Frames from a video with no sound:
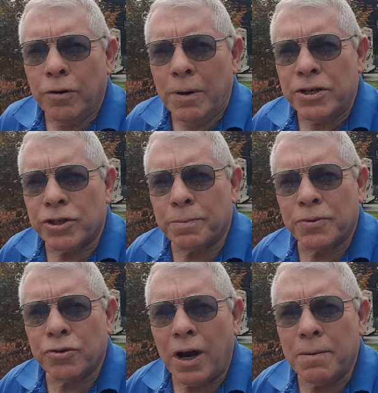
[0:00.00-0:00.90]
For my
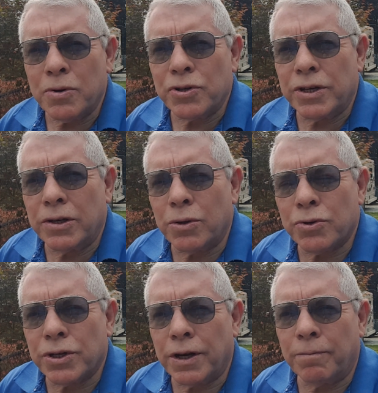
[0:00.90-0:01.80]
subscribers and
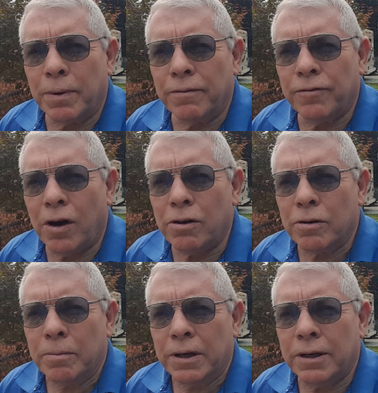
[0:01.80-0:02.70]
those that have been
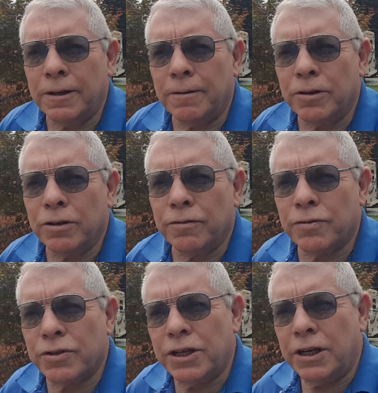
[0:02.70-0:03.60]
following me,
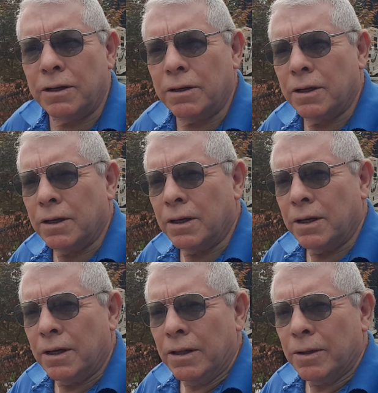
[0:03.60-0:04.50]
you've seen
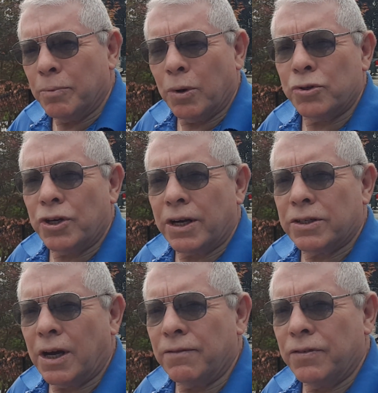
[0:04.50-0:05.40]
the
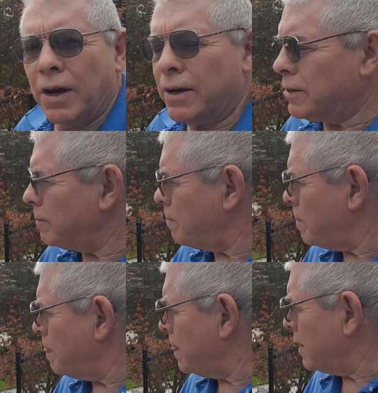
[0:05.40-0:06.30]
project I've done,
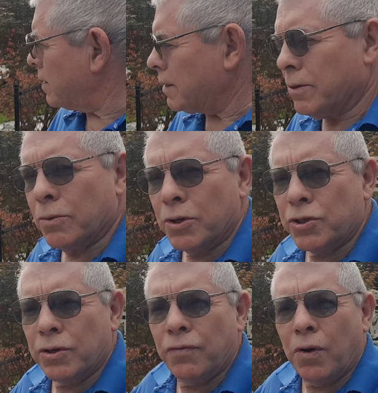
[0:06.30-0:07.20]

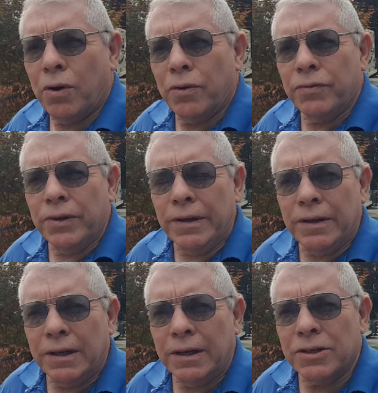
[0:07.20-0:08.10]
which involved
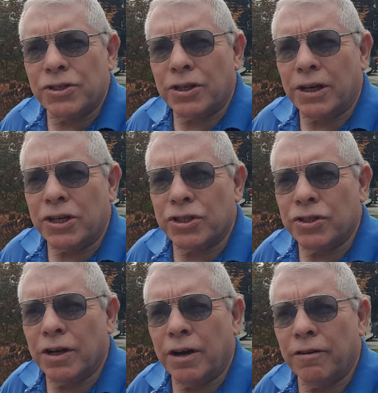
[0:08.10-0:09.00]
the
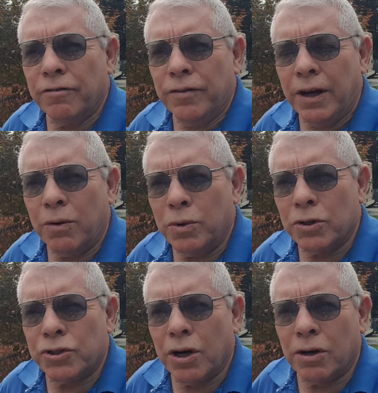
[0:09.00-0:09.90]
installation of a
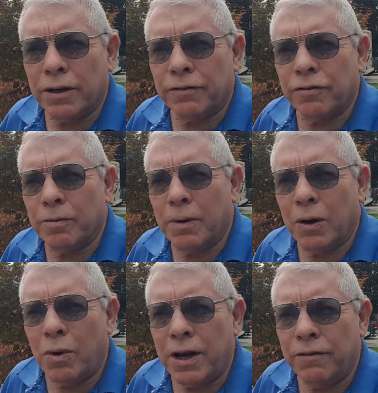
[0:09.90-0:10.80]
wheelchair lift for
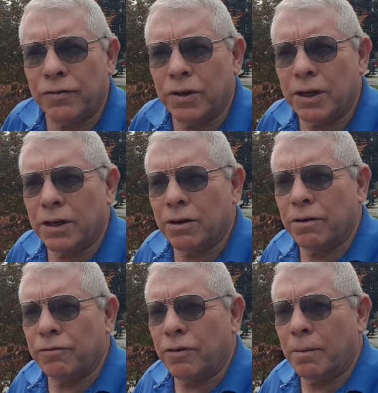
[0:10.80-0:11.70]
my wife to get
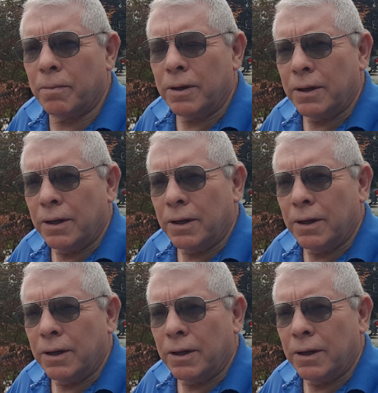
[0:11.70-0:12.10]
her from